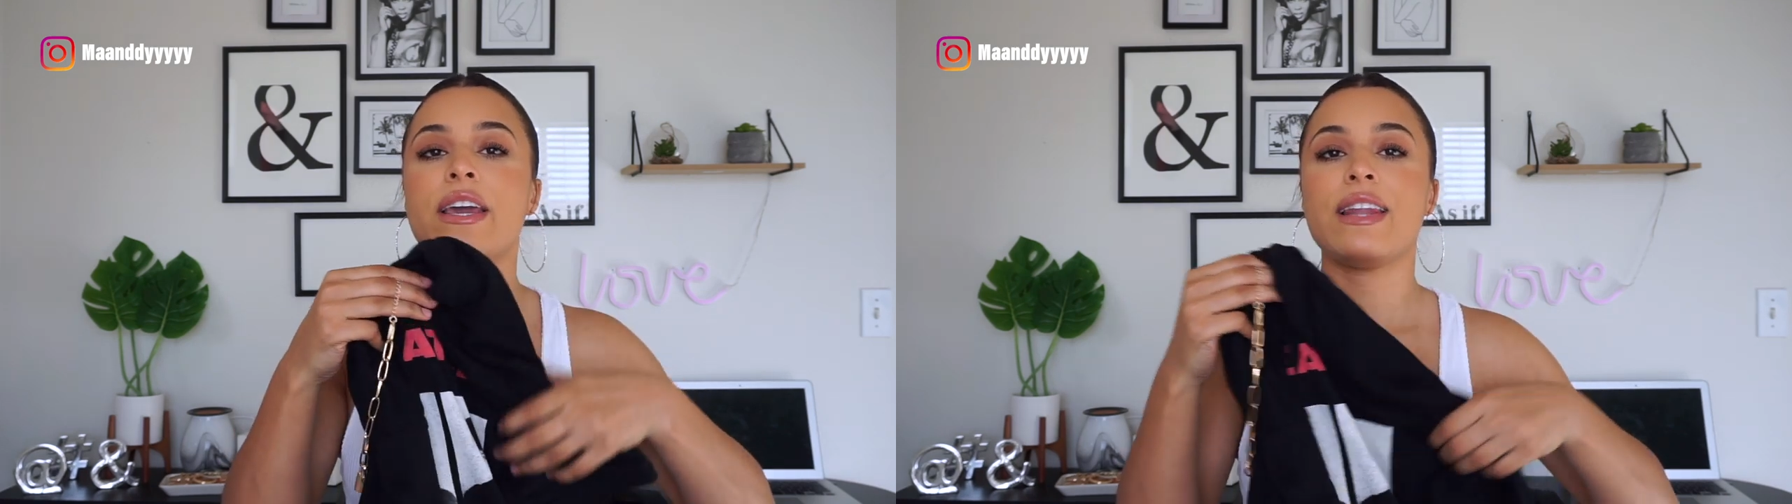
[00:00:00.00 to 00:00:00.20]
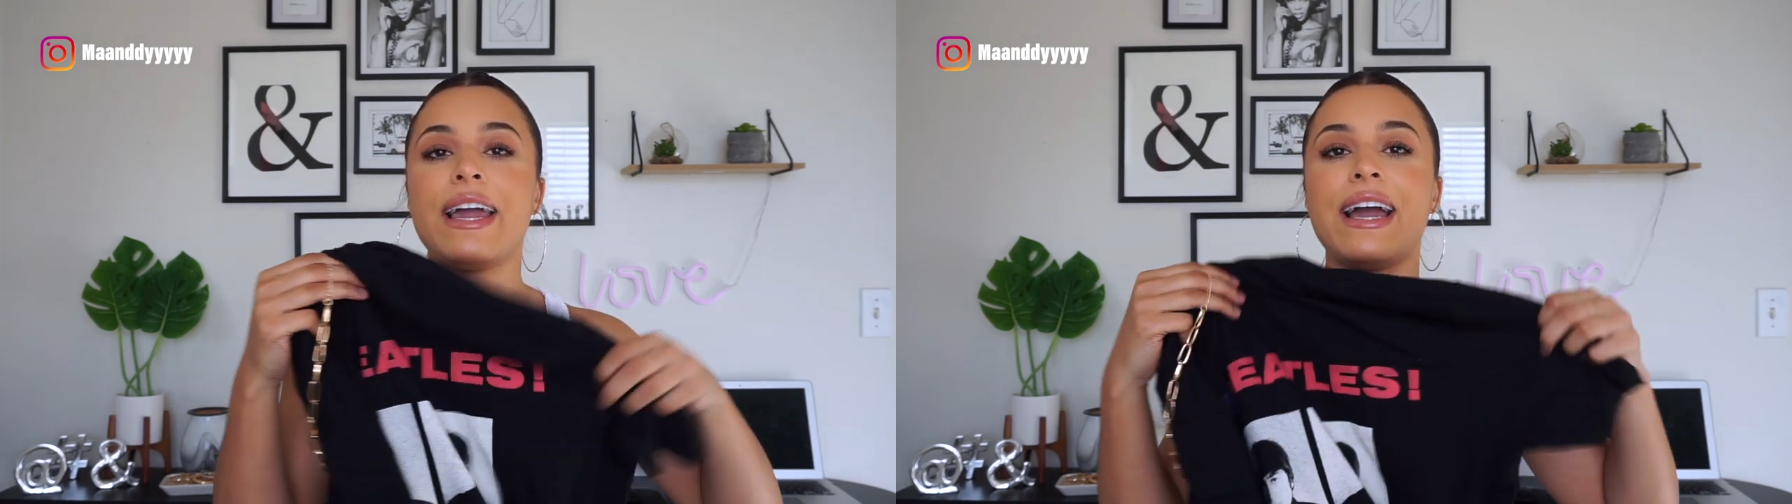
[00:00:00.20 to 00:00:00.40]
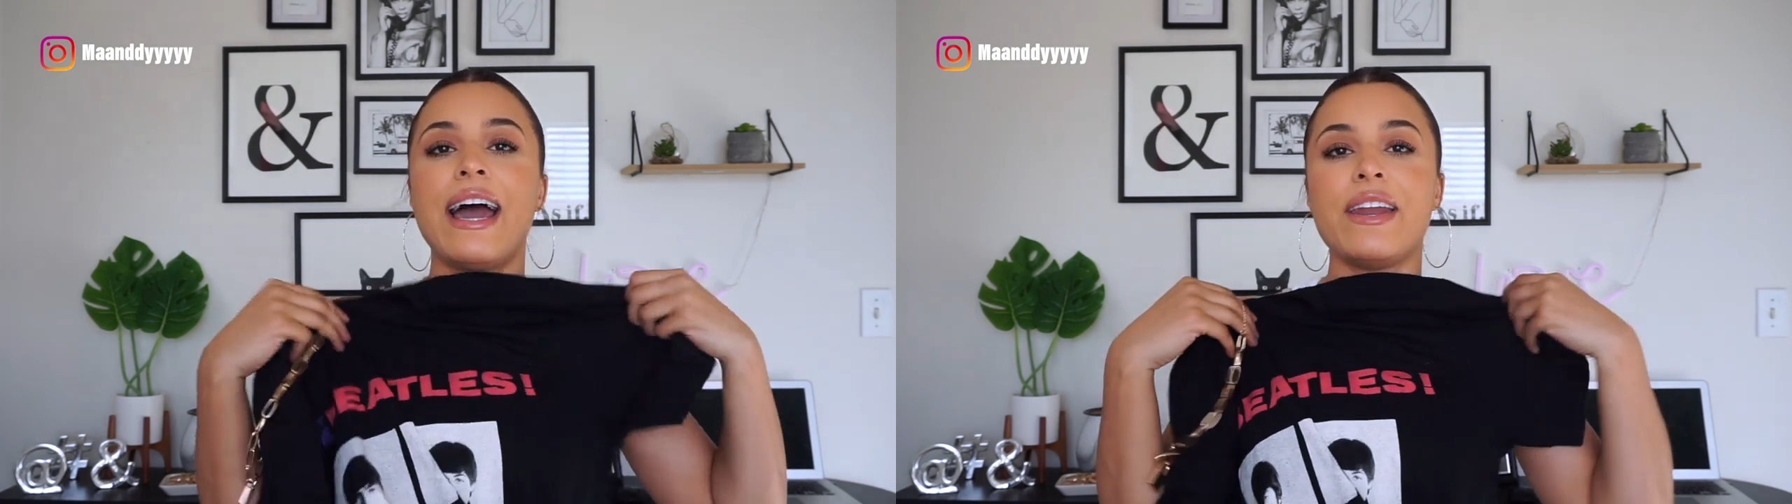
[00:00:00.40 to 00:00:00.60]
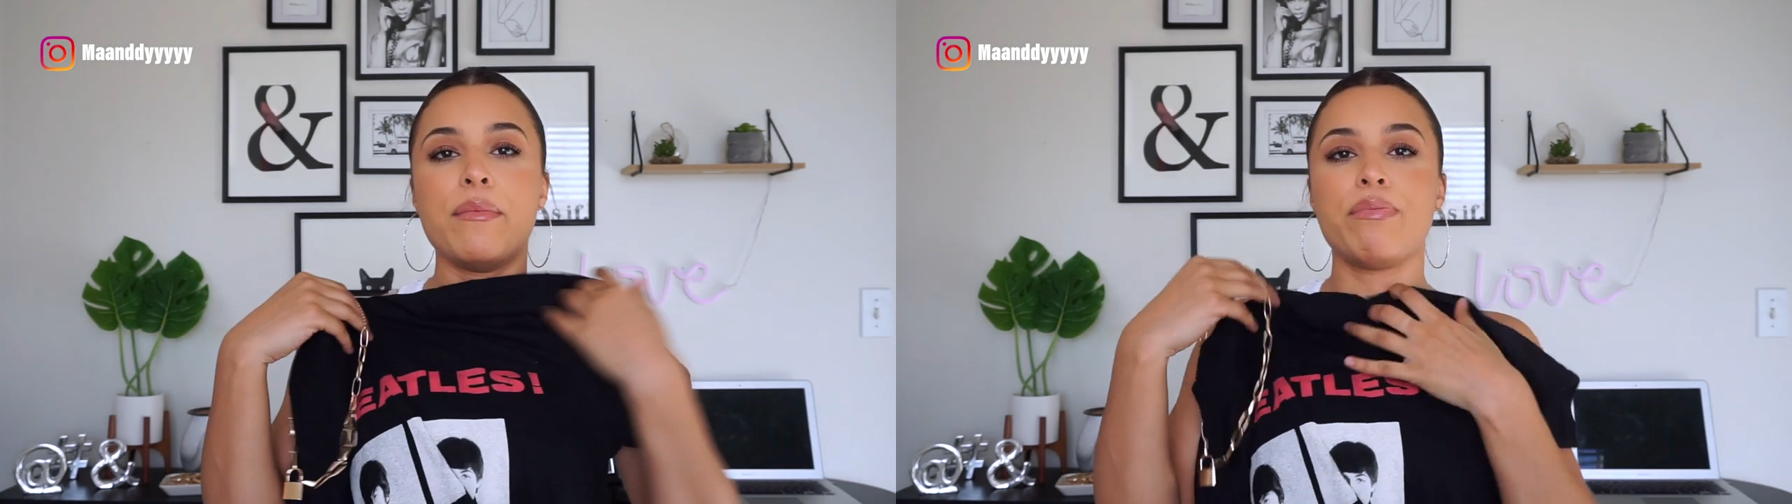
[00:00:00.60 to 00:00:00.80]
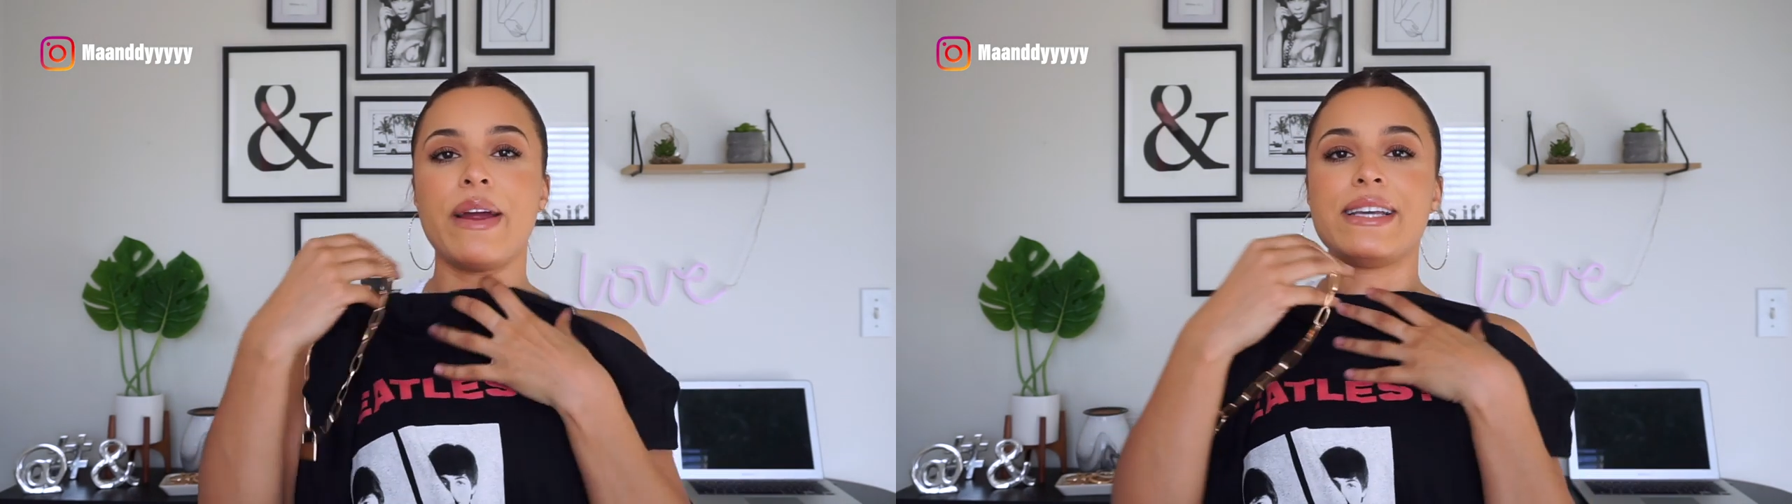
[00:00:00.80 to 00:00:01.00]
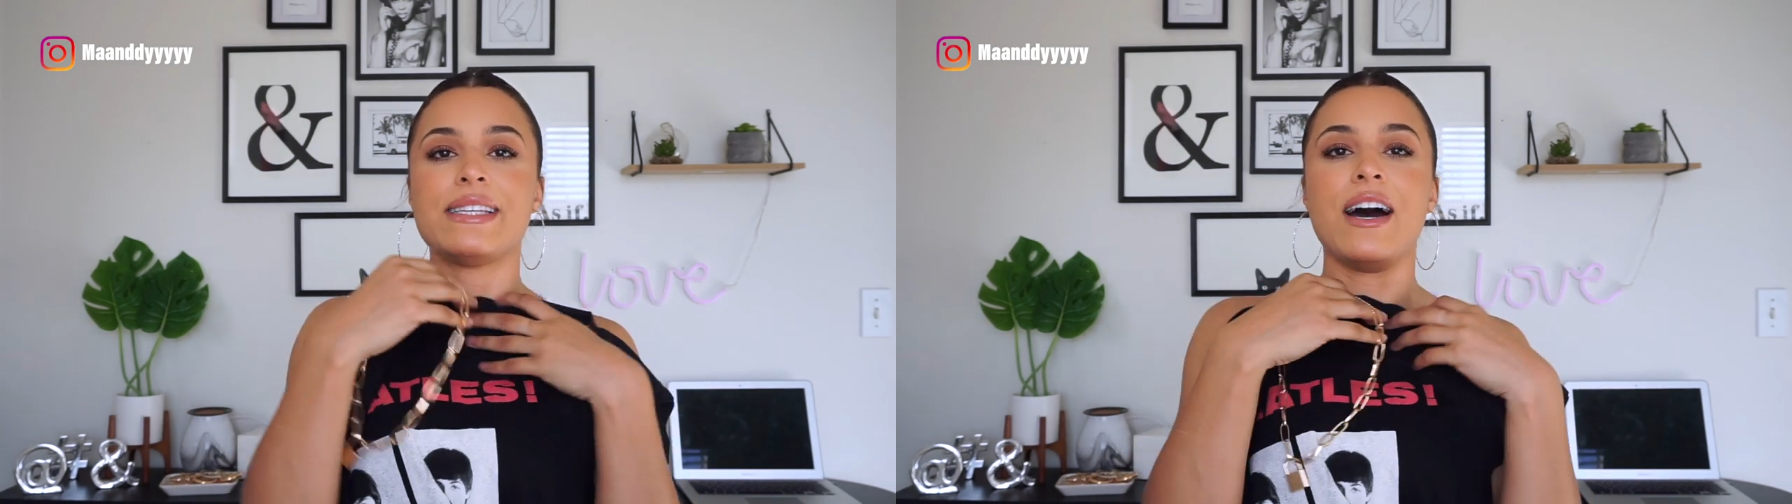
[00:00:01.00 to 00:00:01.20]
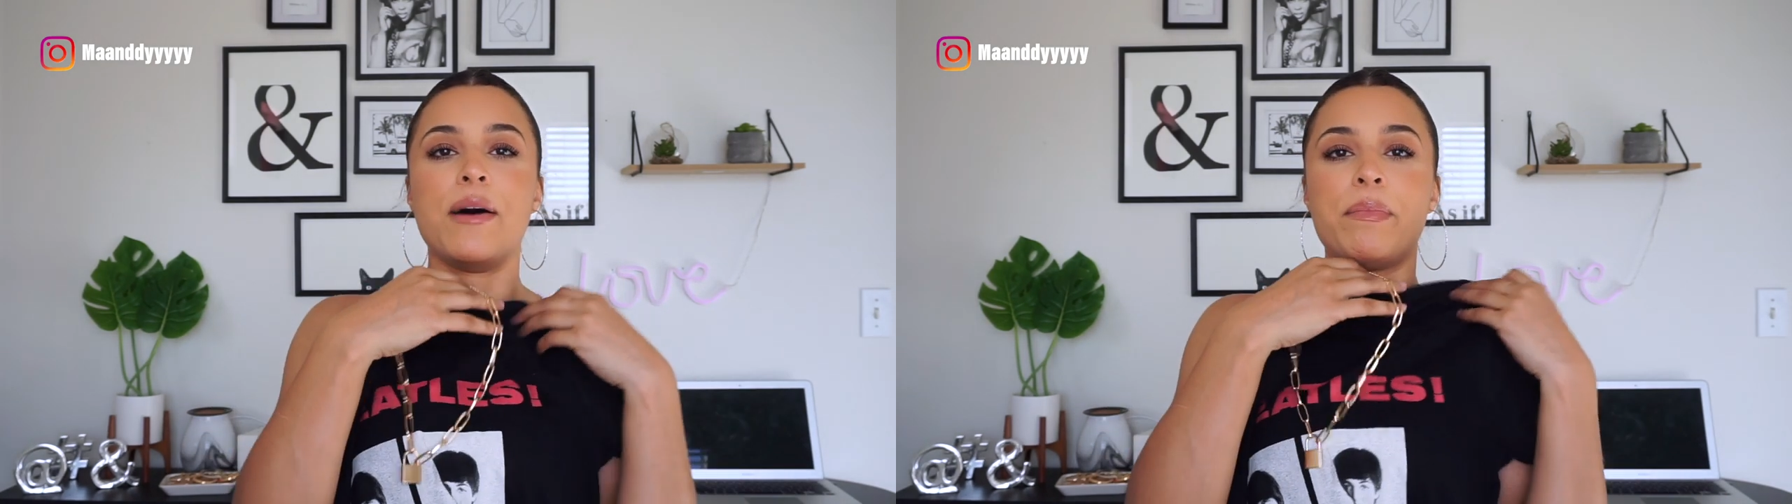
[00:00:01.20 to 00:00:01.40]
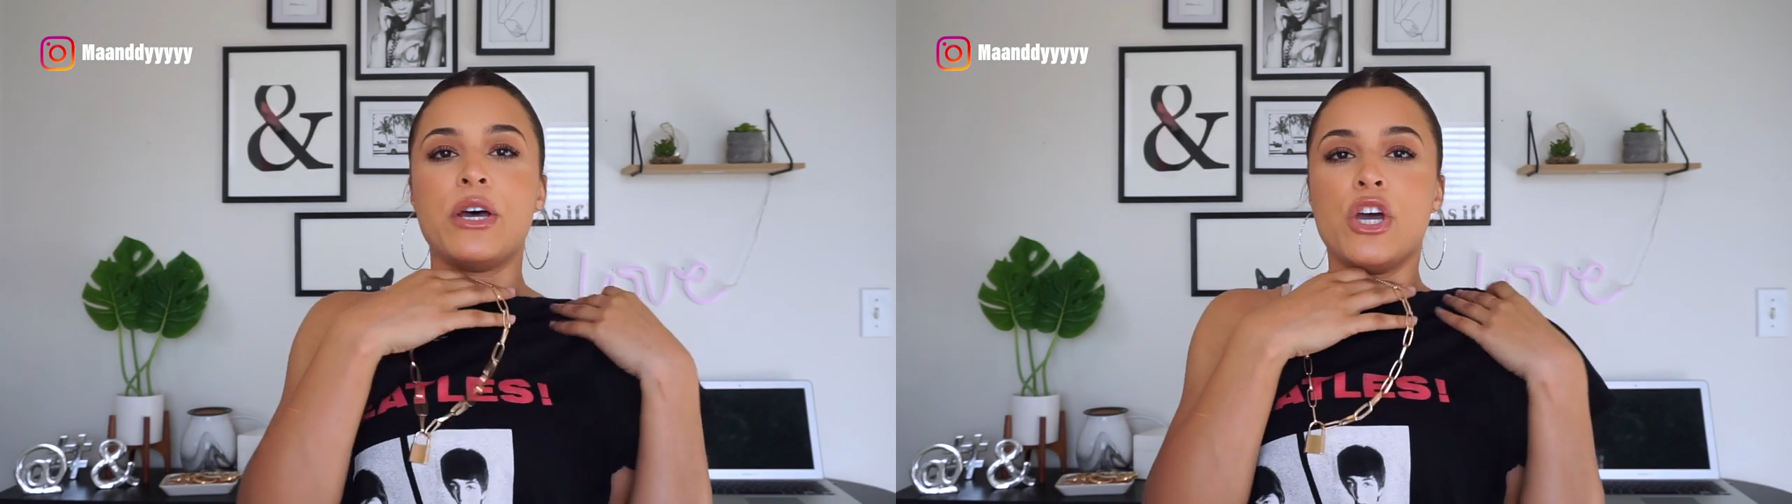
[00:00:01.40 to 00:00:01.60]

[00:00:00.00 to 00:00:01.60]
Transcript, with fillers: it like kind of breaks up